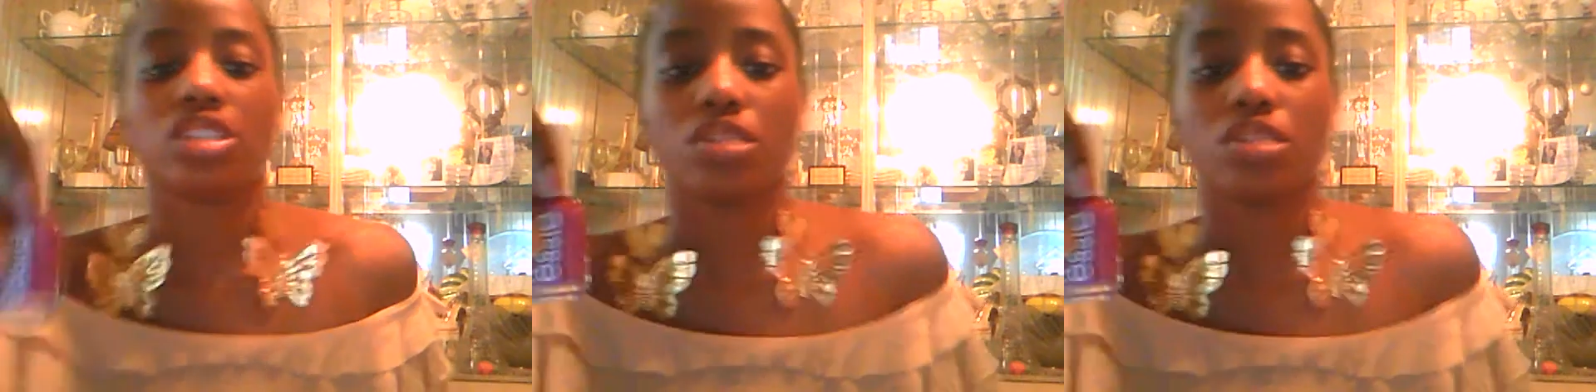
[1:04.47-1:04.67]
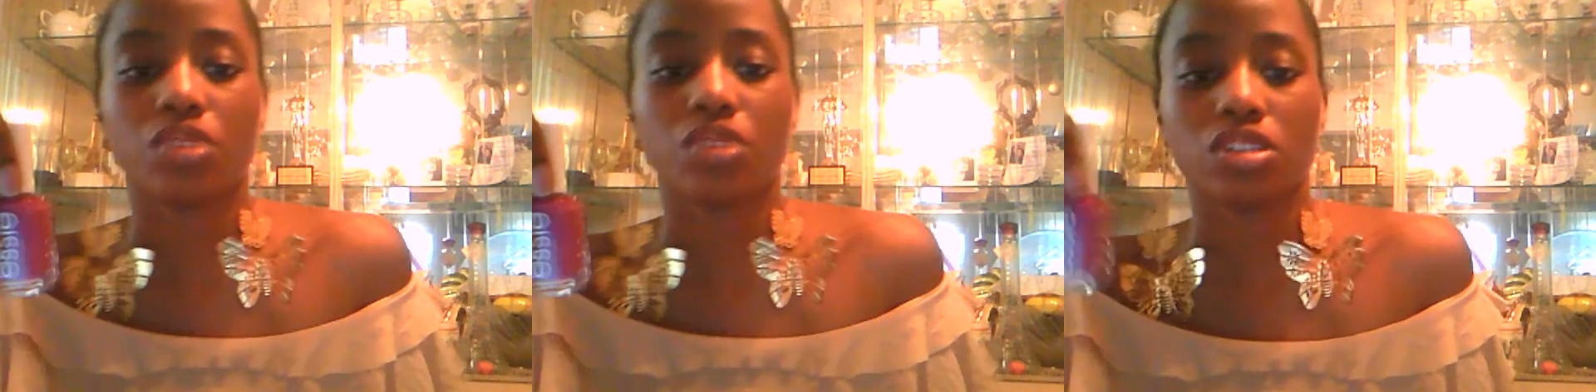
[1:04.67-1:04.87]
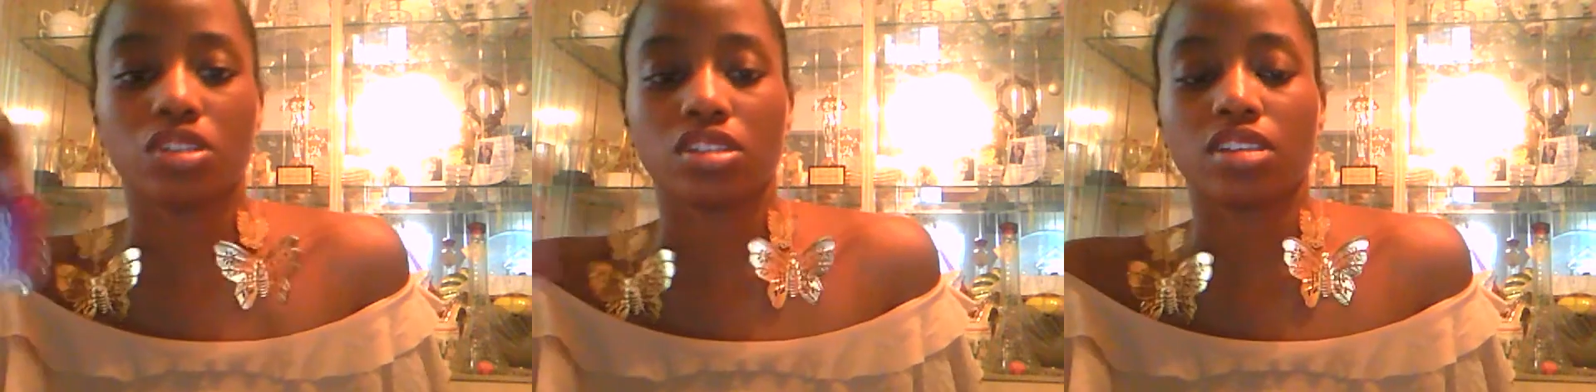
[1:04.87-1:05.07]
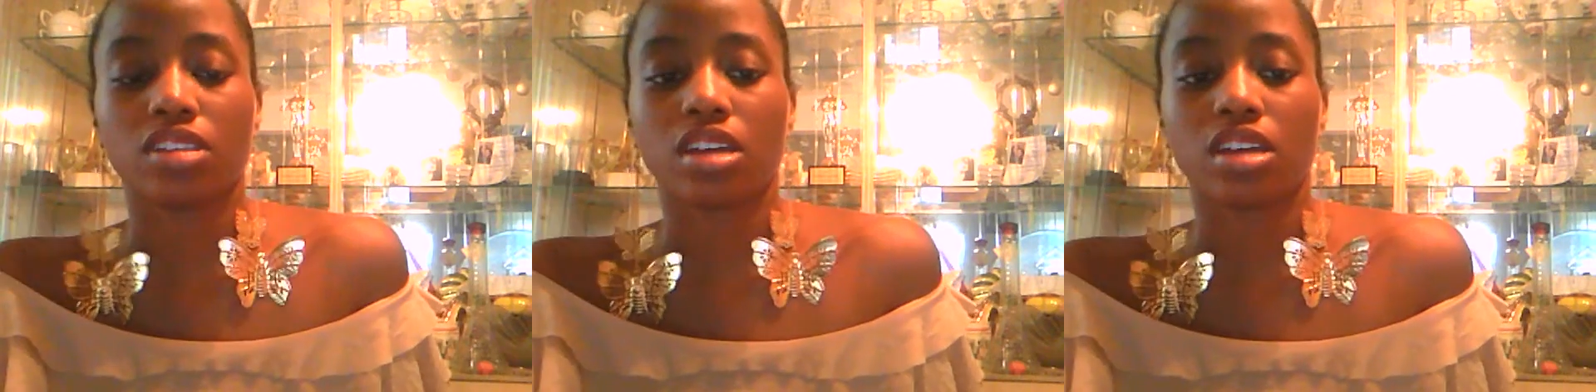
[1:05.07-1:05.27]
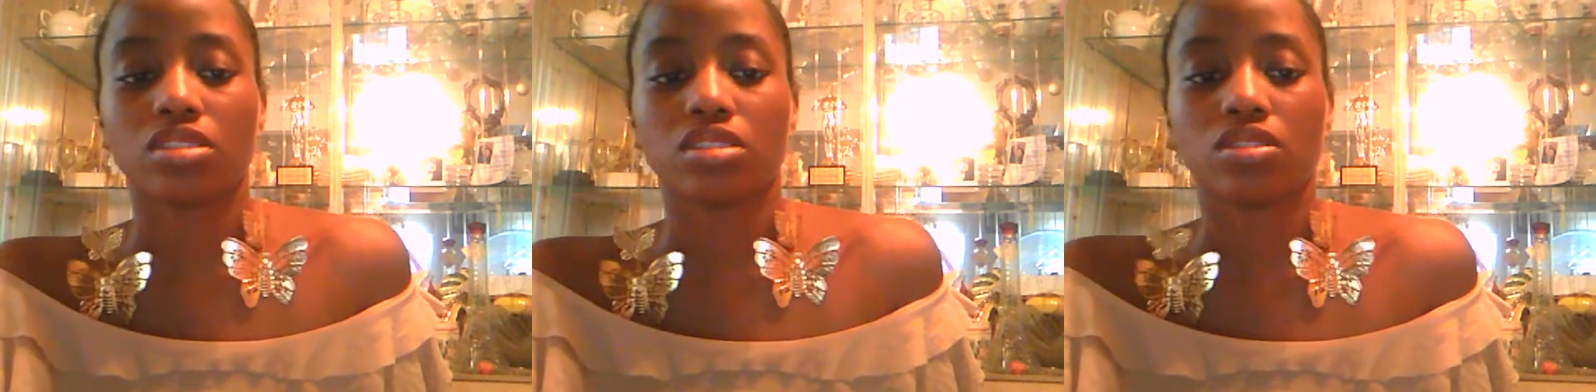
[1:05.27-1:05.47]
purchased
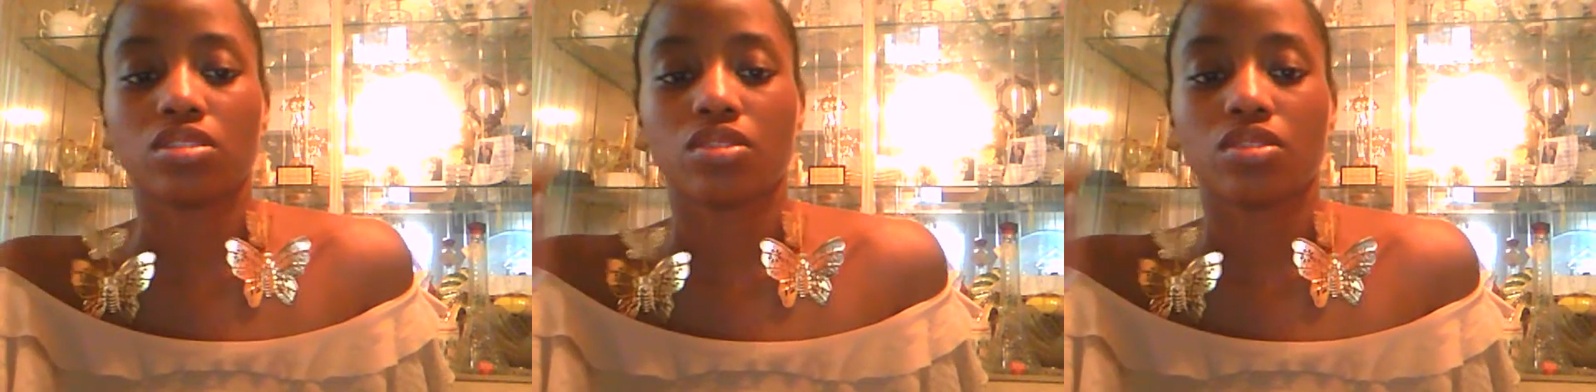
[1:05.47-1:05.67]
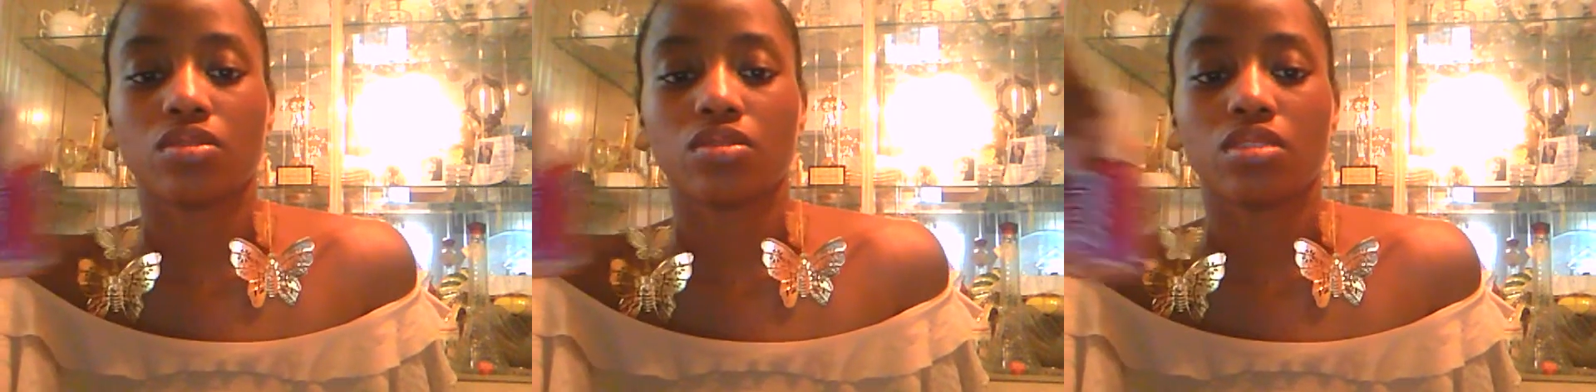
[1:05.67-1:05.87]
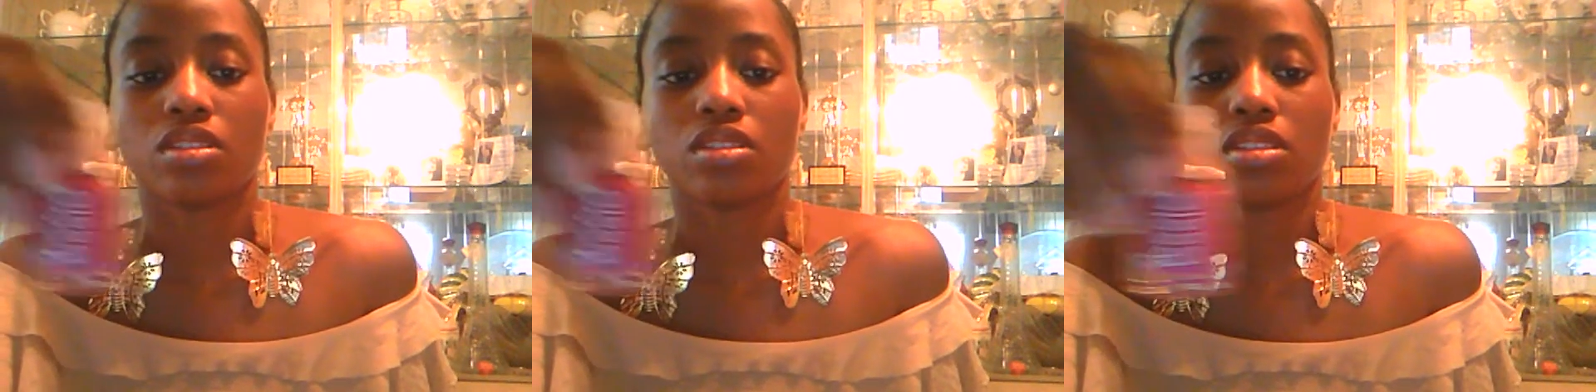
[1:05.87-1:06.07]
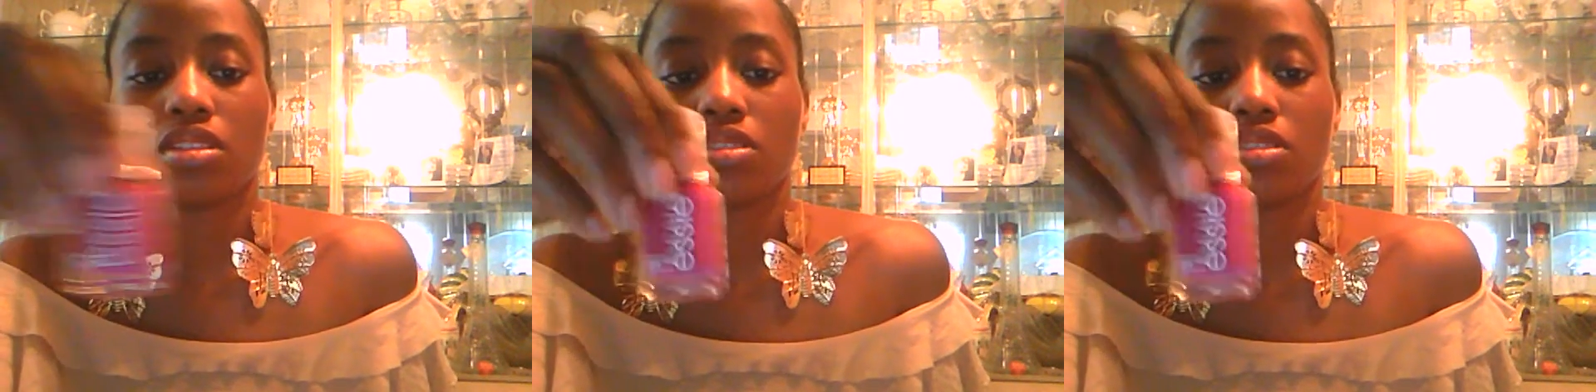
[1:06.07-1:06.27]
that. So it's